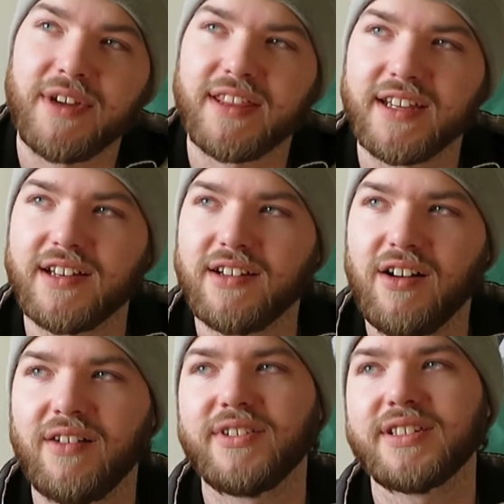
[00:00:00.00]
I think,
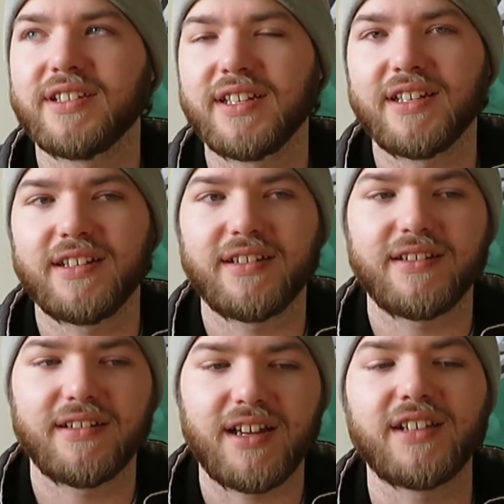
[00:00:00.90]
obviously,
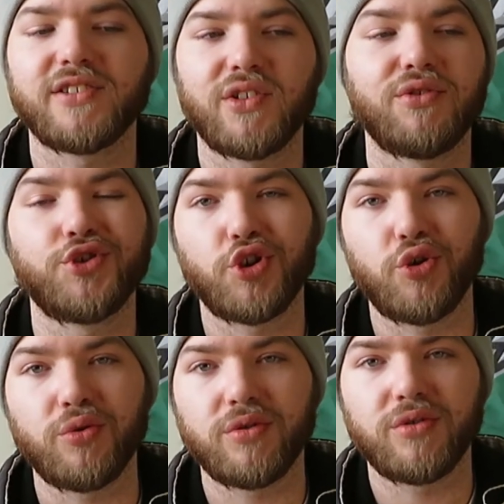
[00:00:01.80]
has to go to
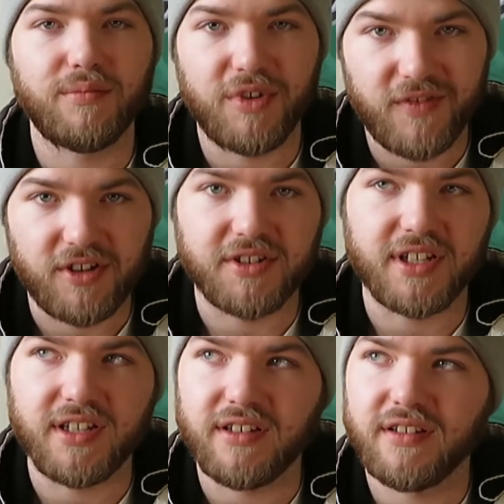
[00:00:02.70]
Joe
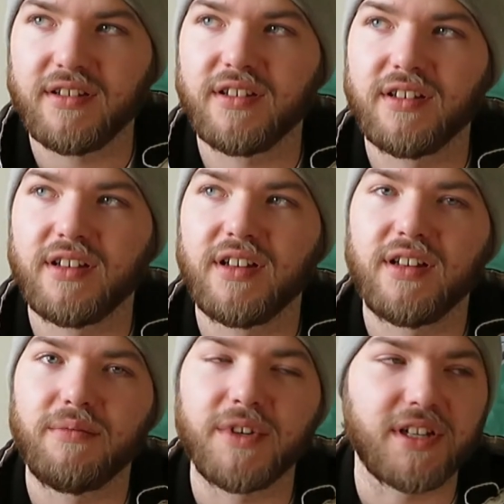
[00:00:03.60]
Pavelski,
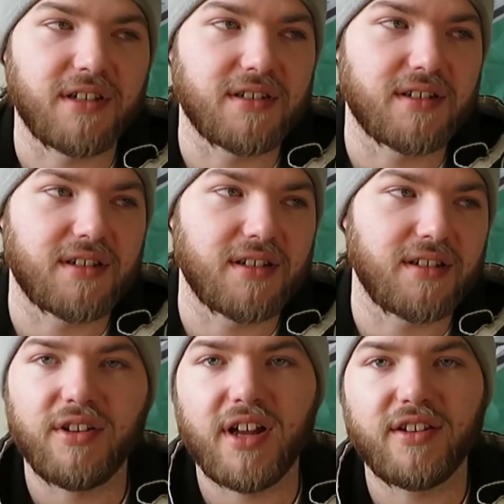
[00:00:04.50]
because
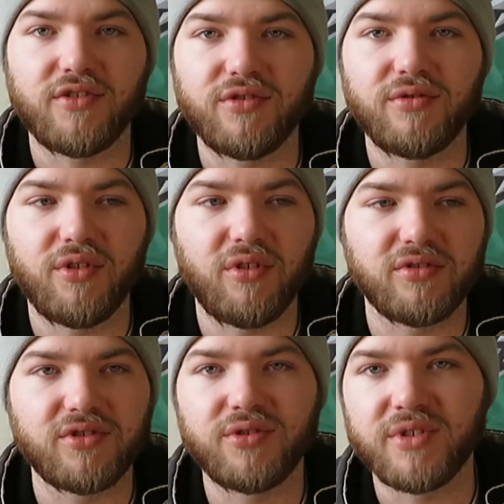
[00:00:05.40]
he had the 2
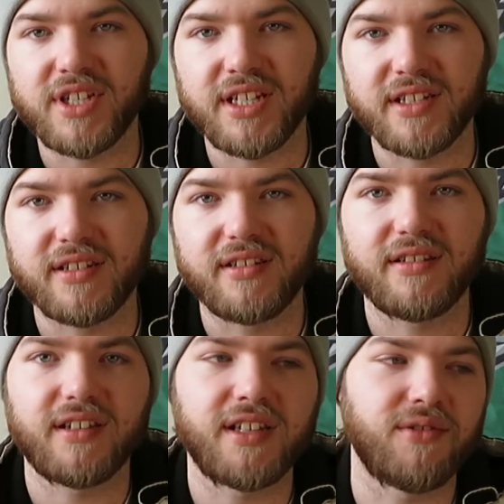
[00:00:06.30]
goals, 2 assists.
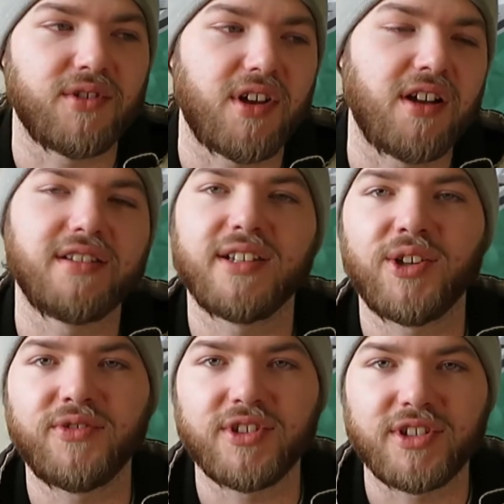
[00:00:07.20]
He
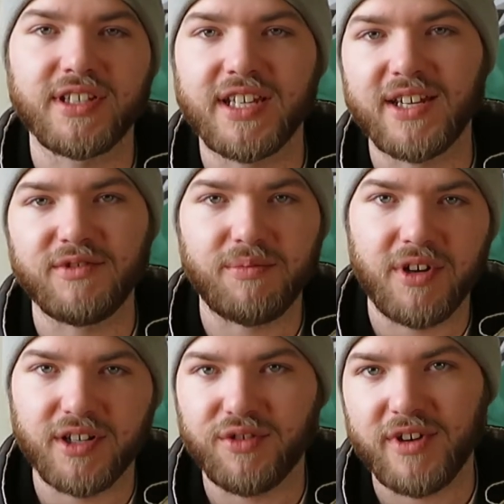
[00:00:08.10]
unselfishly gave the
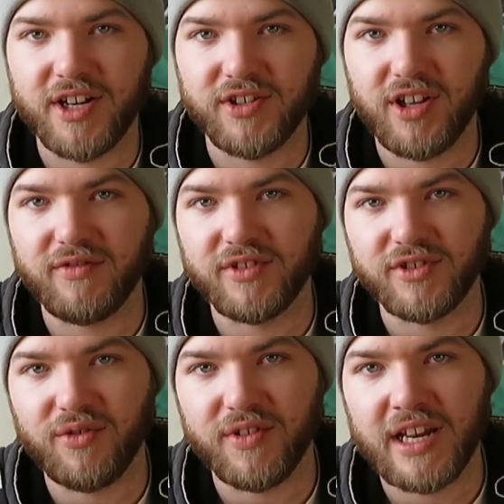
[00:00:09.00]
puck to Radulov to
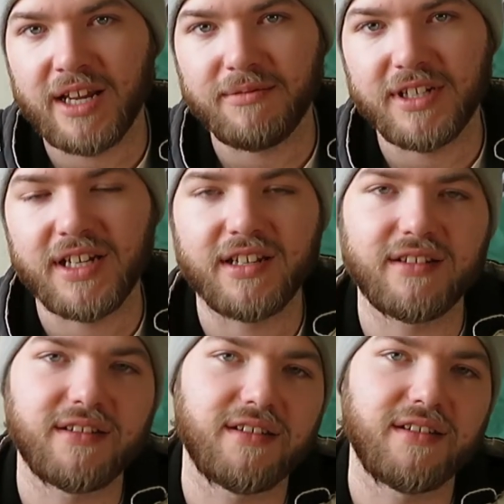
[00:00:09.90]
score that empty net.
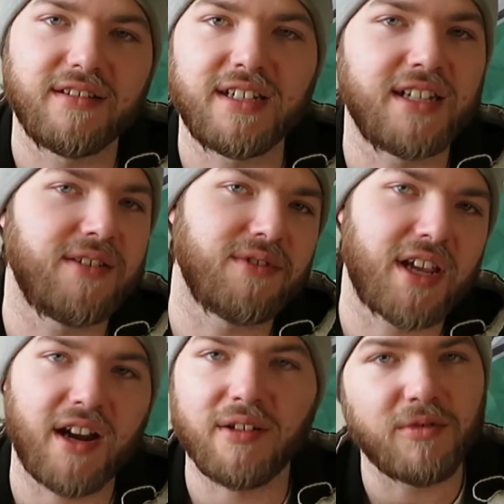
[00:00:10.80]
Didn't even
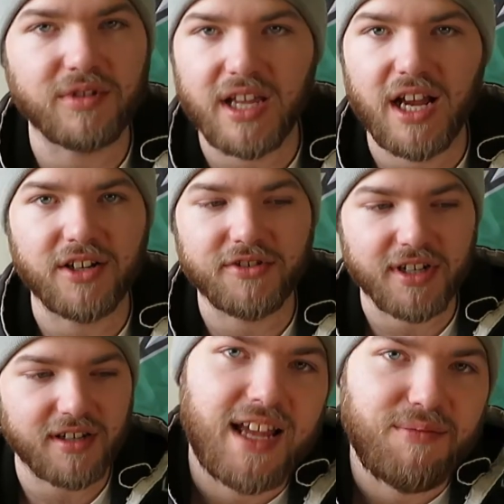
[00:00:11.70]
care about the hat trick.
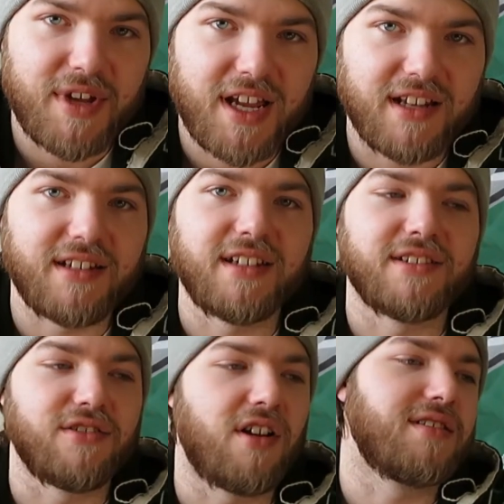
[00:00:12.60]
That man
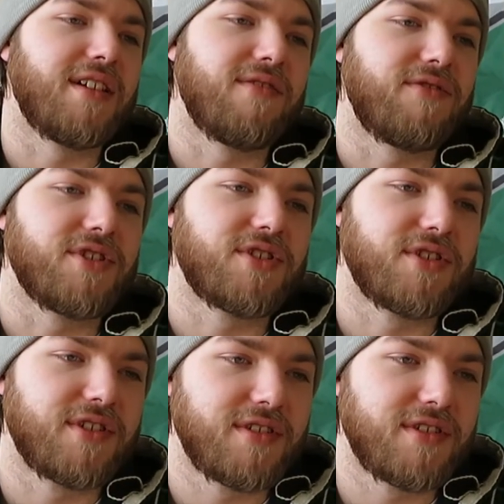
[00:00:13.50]
is not selfish.